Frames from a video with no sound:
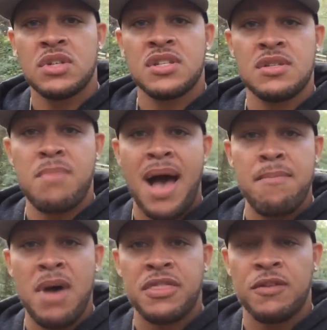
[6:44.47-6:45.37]
This is my
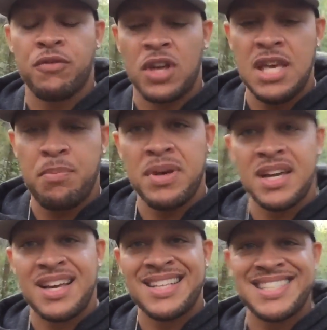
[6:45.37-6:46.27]
method for keeping
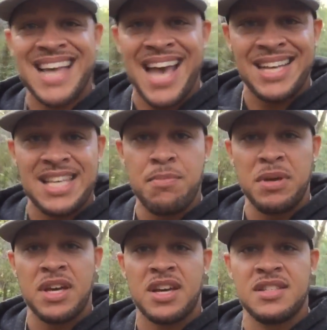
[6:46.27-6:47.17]
it tight,
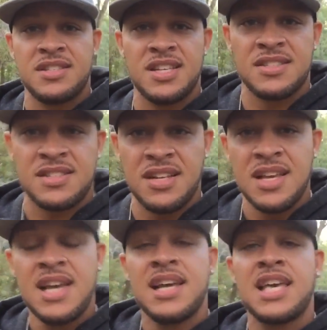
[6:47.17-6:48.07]
keeping it consistent,
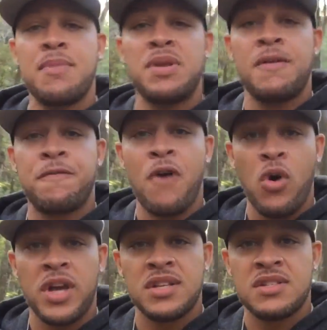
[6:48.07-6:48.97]
keeping it
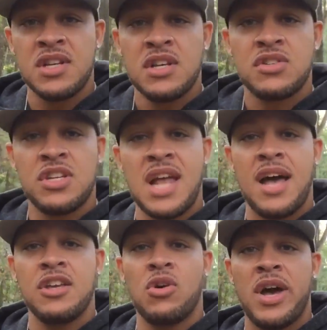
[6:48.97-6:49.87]
focused, so you're
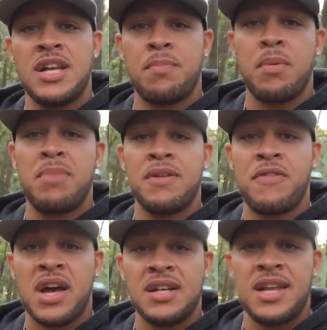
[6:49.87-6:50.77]
not, you don't end up a big
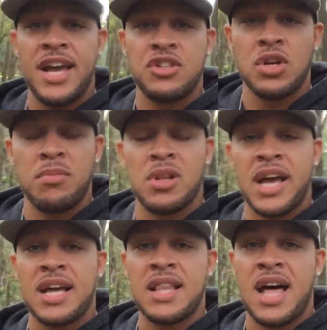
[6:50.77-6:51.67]
fucking daydreamer
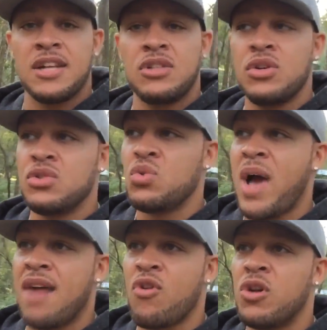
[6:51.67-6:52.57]
like a lot of dudes who
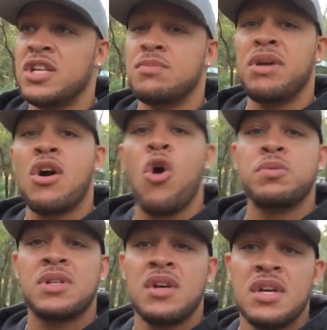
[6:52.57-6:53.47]
have all these big
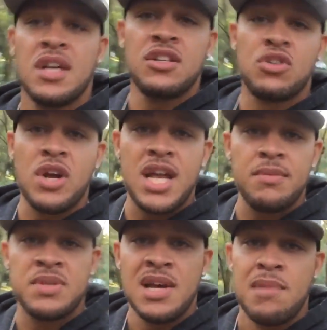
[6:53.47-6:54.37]
hopes and
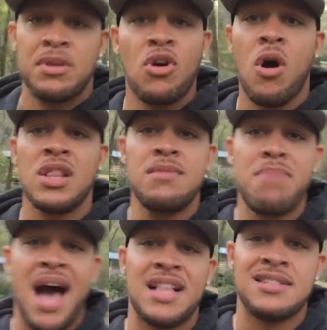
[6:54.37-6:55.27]
dreams, but they're all
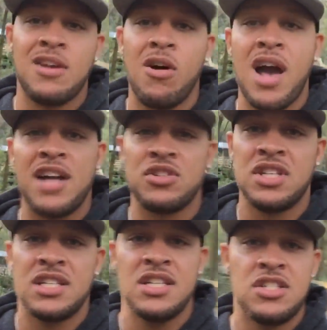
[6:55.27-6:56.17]
imbalanced, they all
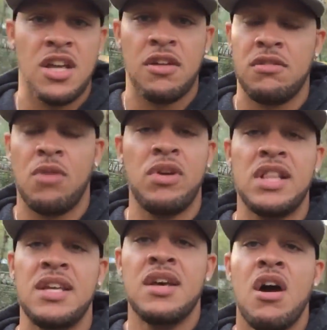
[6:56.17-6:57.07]
contradict each other, and they
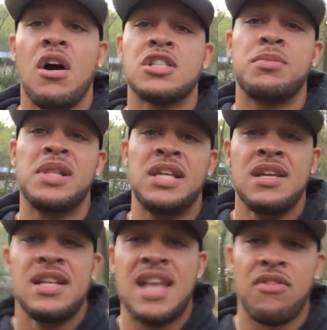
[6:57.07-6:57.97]
really ultimately
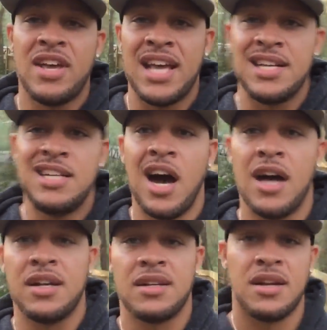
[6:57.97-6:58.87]
never get
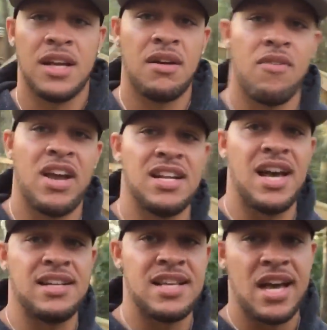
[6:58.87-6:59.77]
done. And I
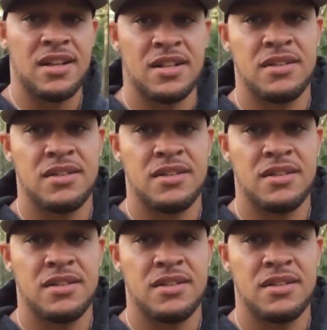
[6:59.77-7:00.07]
recognize that.